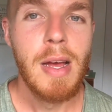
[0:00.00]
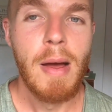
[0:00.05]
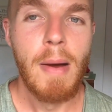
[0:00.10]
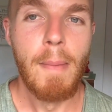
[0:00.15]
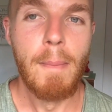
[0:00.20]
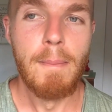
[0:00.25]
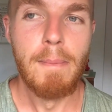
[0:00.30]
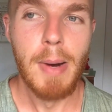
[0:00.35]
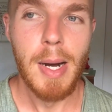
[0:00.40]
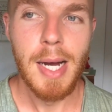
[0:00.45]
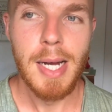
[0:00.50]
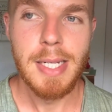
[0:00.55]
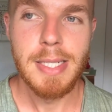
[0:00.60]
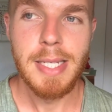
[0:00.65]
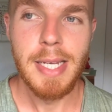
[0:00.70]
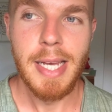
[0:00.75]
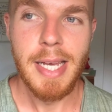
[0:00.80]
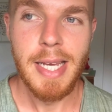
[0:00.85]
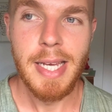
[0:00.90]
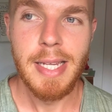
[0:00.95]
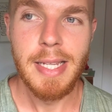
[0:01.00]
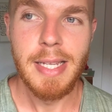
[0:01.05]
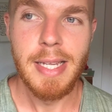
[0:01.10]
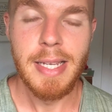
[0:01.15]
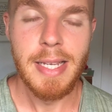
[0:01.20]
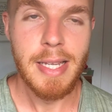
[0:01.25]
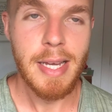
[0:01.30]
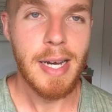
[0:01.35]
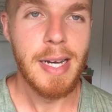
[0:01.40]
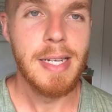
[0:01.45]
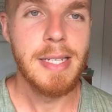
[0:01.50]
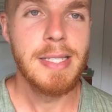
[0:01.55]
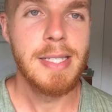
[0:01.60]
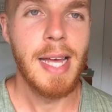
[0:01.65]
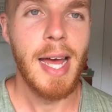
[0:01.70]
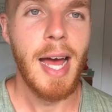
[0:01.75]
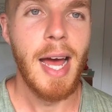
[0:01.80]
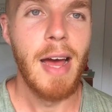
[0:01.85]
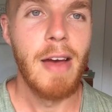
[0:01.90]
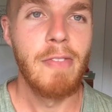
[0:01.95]
but it does
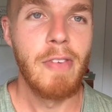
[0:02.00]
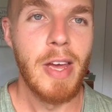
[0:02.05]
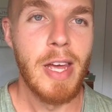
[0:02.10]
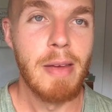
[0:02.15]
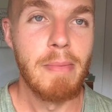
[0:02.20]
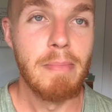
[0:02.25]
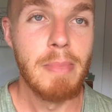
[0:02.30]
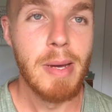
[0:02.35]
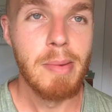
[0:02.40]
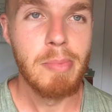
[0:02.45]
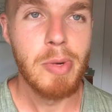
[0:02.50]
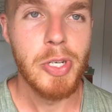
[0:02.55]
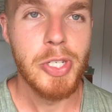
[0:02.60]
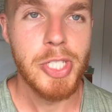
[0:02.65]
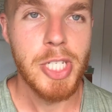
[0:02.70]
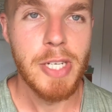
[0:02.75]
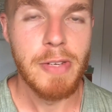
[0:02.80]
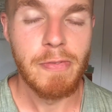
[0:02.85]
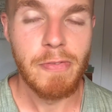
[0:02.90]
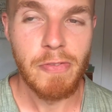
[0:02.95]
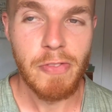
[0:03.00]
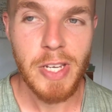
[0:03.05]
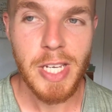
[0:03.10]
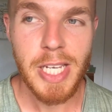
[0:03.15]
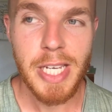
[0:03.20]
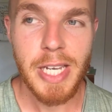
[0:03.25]
have a membership fee